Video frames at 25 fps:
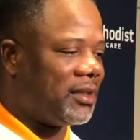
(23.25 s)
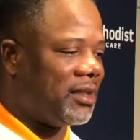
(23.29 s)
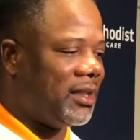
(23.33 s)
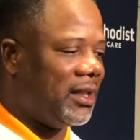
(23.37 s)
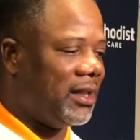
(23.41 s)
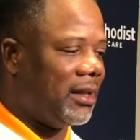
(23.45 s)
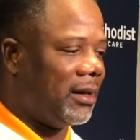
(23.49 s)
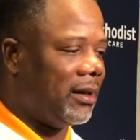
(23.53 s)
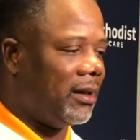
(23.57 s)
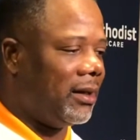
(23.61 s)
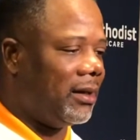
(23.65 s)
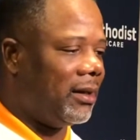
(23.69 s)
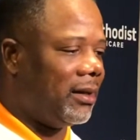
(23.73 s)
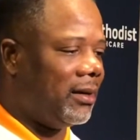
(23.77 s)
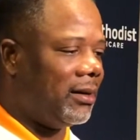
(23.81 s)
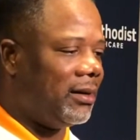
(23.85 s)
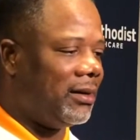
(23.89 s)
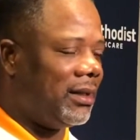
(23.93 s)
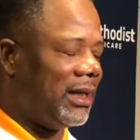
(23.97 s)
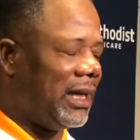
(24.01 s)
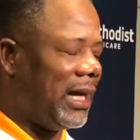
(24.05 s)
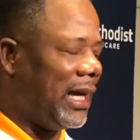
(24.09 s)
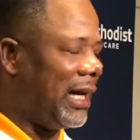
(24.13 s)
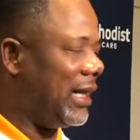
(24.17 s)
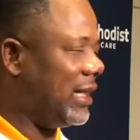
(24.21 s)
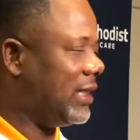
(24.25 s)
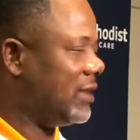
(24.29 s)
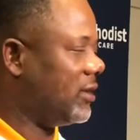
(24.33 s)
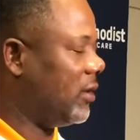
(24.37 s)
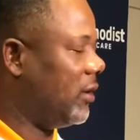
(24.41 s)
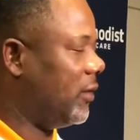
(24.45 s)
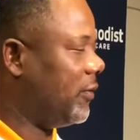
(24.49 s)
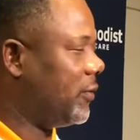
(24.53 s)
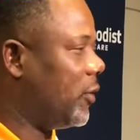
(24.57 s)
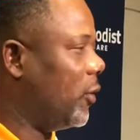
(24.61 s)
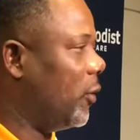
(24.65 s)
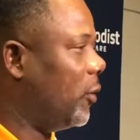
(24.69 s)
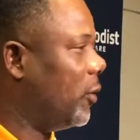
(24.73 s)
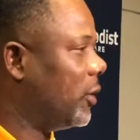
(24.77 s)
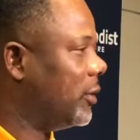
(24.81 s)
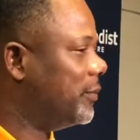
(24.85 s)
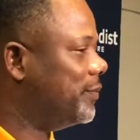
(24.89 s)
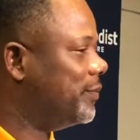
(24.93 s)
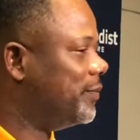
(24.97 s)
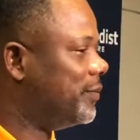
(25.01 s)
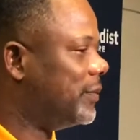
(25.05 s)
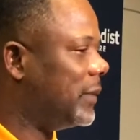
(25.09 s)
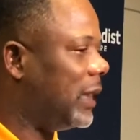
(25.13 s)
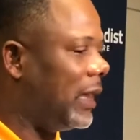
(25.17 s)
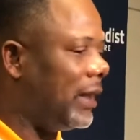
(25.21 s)
the Aggies off guard.
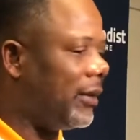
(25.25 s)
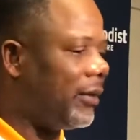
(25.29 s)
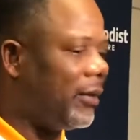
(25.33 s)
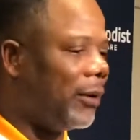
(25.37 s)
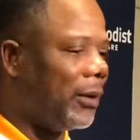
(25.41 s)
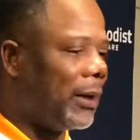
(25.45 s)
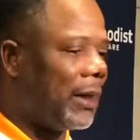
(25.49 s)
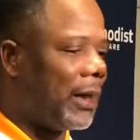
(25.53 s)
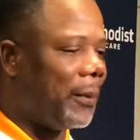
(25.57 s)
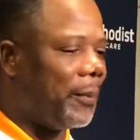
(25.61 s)
I thought our